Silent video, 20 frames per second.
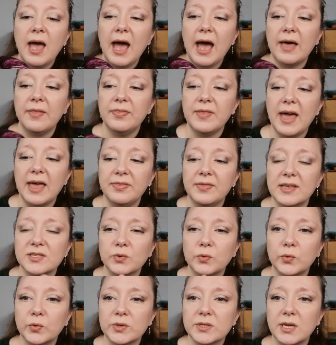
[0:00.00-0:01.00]
And then
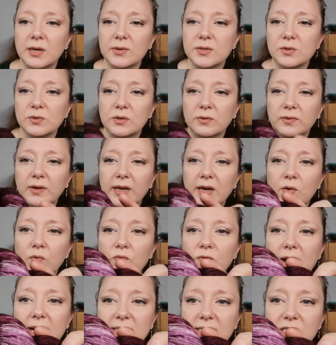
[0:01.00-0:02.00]
there's also sort of like
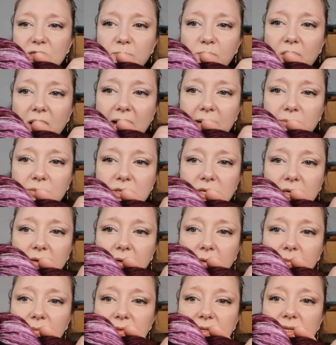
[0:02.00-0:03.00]
reddish brown
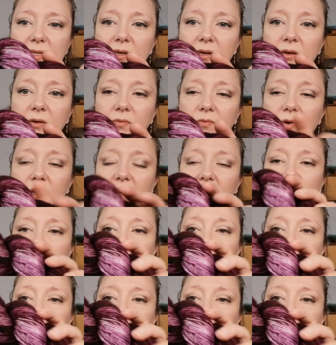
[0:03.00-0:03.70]
tones running